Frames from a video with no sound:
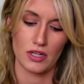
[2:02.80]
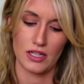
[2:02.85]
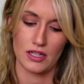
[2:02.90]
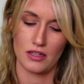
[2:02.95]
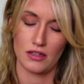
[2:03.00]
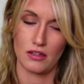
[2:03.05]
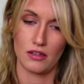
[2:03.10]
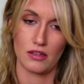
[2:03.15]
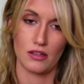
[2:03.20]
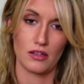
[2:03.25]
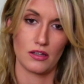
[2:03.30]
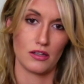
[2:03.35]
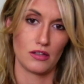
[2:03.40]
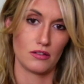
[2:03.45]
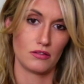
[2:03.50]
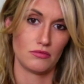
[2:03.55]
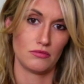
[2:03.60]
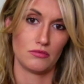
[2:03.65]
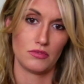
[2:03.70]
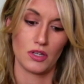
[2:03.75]
in
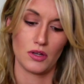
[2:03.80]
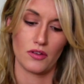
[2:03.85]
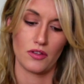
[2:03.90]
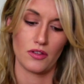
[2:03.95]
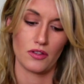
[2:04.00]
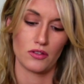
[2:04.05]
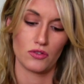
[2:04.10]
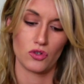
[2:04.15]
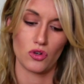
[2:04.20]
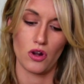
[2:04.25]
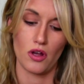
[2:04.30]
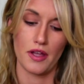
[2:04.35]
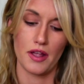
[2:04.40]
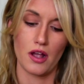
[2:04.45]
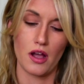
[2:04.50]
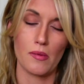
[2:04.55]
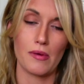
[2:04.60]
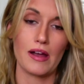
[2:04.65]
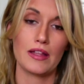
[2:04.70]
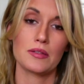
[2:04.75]
the the drawing
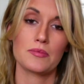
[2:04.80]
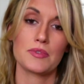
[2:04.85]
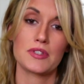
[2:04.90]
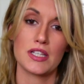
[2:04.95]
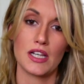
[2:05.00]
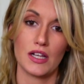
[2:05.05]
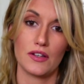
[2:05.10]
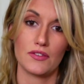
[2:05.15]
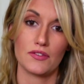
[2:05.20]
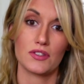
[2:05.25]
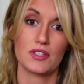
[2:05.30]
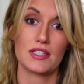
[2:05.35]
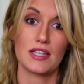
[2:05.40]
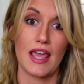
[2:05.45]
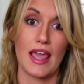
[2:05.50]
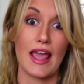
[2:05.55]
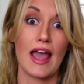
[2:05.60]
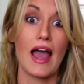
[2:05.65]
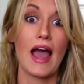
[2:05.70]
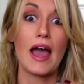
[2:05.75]
all by themselves.
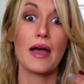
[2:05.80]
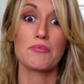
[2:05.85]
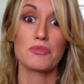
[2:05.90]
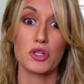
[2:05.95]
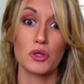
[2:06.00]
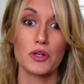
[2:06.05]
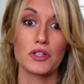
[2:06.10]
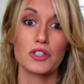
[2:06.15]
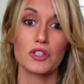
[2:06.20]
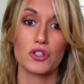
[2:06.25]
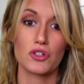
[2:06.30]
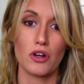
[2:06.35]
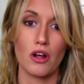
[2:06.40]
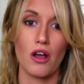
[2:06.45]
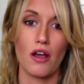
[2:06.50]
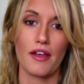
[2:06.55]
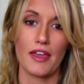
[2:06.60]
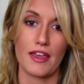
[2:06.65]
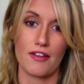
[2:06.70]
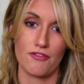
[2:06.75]
Say I'm doing a
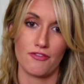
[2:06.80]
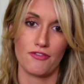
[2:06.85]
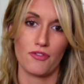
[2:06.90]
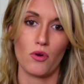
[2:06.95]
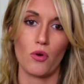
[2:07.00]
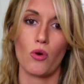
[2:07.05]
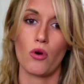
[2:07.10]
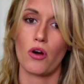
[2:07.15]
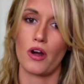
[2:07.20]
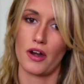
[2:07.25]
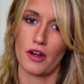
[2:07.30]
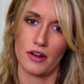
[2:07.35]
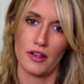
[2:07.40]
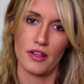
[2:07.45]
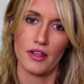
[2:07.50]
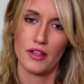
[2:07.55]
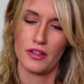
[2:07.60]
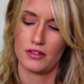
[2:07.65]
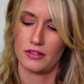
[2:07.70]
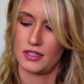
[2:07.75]
drawing for
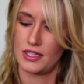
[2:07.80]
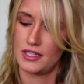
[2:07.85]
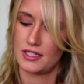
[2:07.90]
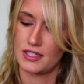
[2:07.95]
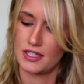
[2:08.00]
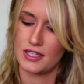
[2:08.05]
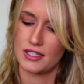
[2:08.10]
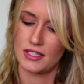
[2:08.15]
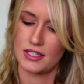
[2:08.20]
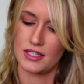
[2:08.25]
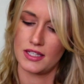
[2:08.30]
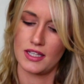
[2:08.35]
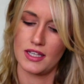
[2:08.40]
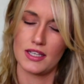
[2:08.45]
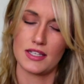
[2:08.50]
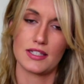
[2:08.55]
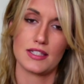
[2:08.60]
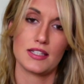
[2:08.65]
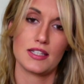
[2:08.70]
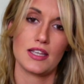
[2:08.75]
this, this, and
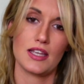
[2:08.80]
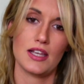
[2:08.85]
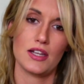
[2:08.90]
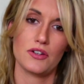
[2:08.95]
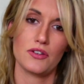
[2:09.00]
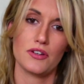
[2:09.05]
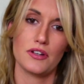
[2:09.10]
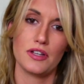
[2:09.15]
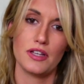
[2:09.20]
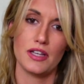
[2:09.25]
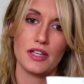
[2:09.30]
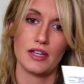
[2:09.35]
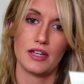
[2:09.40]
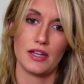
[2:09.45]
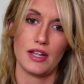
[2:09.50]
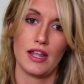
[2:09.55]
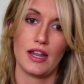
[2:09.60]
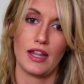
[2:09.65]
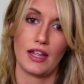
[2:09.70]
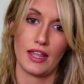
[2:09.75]
this. Enter in
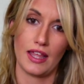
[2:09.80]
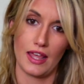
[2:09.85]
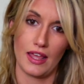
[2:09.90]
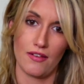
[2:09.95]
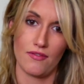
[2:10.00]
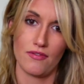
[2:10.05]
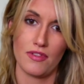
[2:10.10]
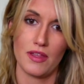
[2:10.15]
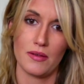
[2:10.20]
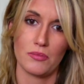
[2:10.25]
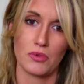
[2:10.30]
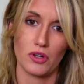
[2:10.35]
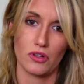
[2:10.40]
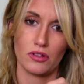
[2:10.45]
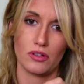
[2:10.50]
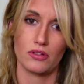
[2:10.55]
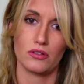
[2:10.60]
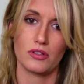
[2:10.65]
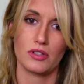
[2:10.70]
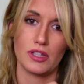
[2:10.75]
and give them your
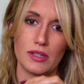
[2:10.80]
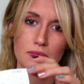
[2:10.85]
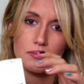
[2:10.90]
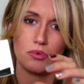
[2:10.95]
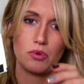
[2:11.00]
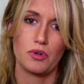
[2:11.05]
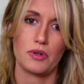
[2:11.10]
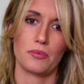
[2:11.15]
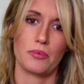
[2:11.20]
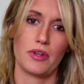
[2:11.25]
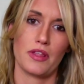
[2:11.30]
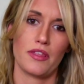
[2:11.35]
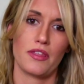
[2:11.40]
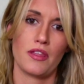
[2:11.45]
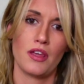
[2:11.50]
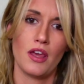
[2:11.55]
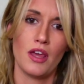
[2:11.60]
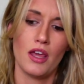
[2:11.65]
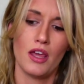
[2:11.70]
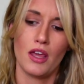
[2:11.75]
little clipboard with
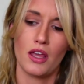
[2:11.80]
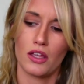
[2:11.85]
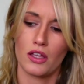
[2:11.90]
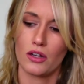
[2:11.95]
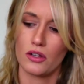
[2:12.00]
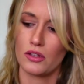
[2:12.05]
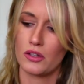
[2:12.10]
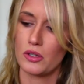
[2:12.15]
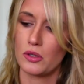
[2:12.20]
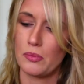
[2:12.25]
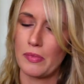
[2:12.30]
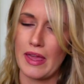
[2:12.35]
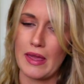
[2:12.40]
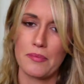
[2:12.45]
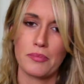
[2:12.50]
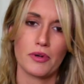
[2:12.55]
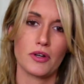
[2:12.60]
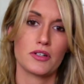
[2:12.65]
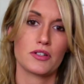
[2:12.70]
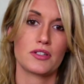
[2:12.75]
your little
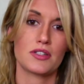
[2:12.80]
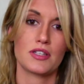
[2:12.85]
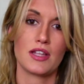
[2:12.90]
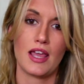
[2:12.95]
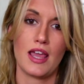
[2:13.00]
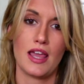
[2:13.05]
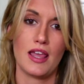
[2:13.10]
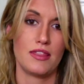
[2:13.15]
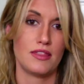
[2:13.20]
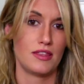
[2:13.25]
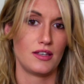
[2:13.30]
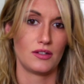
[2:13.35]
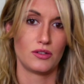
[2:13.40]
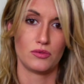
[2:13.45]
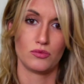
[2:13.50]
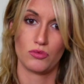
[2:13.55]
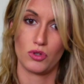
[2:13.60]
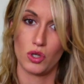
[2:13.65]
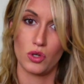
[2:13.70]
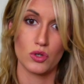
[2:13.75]
papers, and
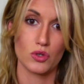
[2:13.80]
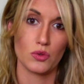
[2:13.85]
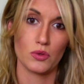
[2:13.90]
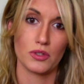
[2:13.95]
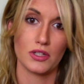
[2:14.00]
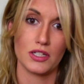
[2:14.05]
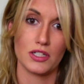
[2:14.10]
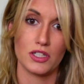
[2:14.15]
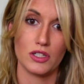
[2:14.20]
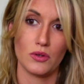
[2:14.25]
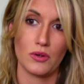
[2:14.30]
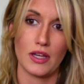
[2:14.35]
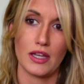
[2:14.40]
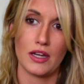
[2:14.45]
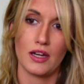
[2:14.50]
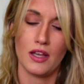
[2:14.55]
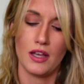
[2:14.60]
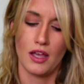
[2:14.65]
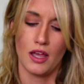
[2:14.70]
they'll usually do it.